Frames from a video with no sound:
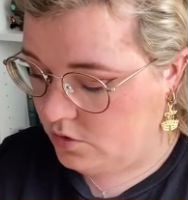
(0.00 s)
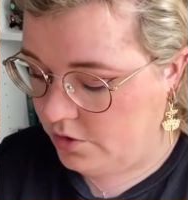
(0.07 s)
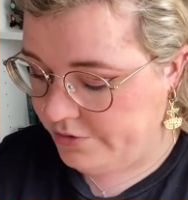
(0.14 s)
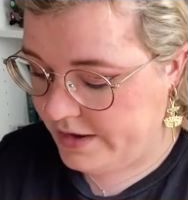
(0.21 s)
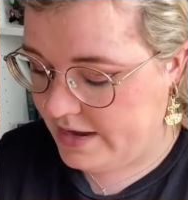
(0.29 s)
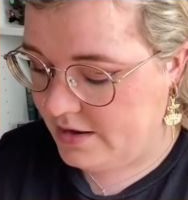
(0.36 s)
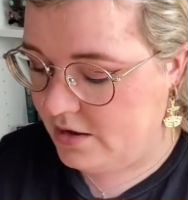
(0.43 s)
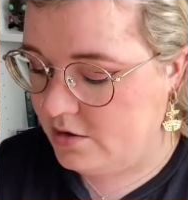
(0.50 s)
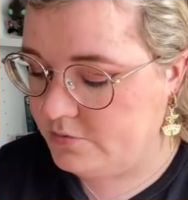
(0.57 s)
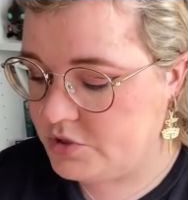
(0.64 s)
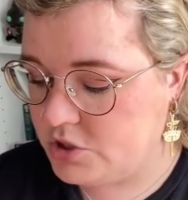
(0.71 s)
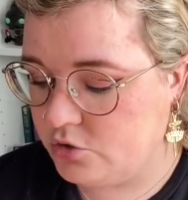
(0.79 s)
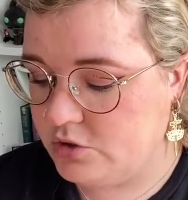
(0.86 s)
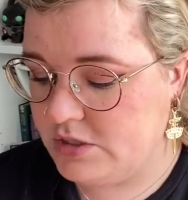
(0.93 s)
okay.
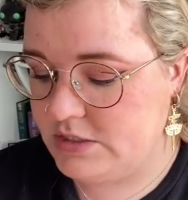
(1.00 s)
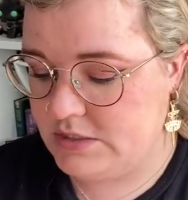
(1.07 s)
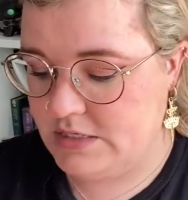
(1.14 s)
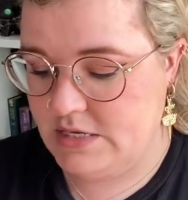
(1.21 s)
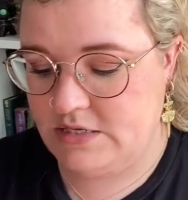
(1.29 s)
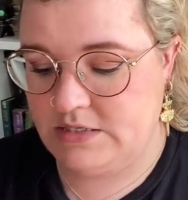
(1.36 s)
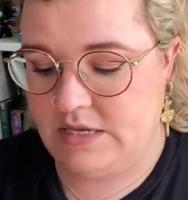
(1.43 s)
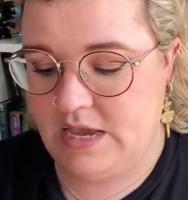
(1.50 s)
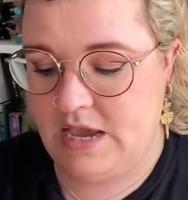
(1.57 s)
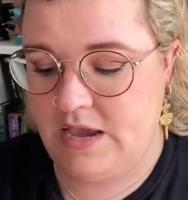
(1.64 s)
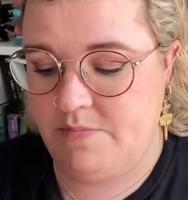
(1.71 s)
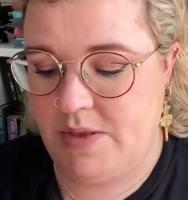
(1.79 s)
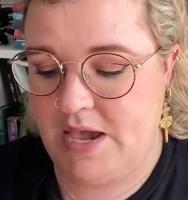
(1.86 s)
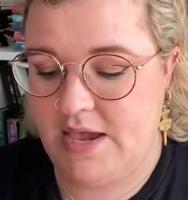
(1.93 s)
So this is
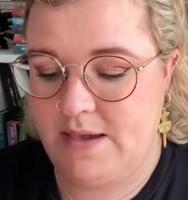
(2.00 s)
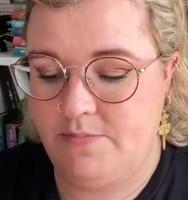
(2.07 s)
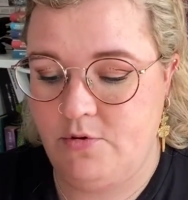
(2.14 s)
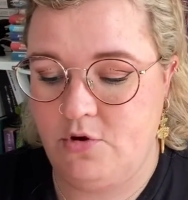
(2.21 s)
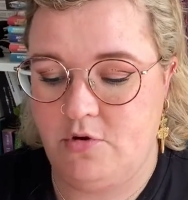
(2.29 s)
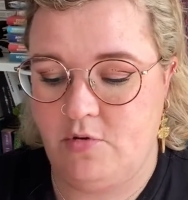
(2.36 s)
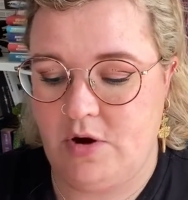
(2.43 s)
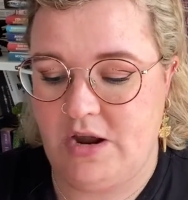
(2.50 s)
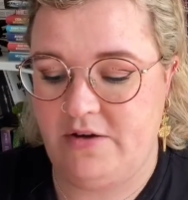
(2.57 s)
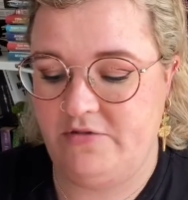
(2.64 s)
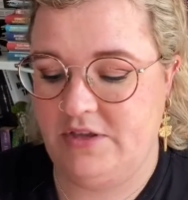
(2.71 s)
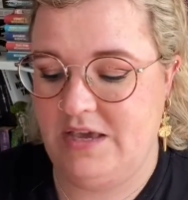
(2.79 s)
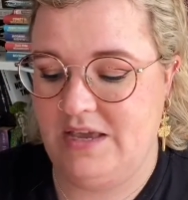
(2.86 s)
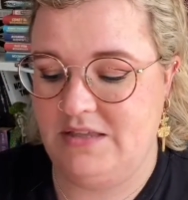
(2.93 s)
a
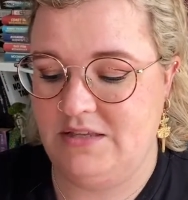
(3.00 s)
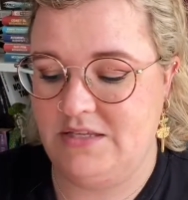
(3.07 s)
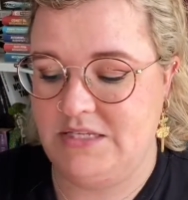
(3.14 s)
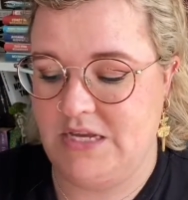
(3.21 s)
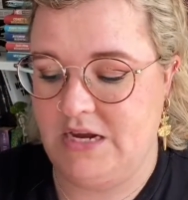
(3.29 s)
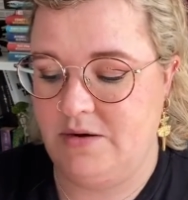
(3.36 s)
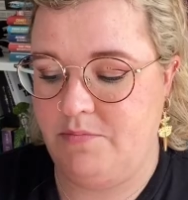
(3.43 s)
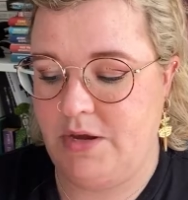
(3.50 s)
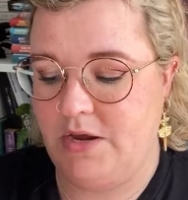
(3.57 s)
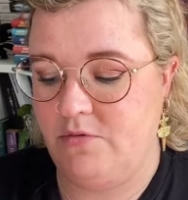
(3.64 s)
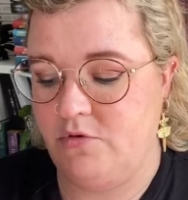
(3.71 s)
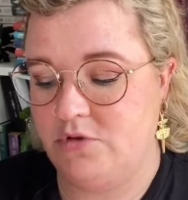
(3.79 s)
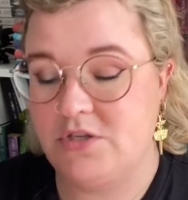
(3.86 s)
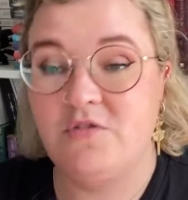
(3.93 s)
Papercraft kit designed by
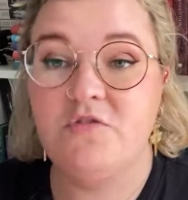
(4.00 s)
Rosie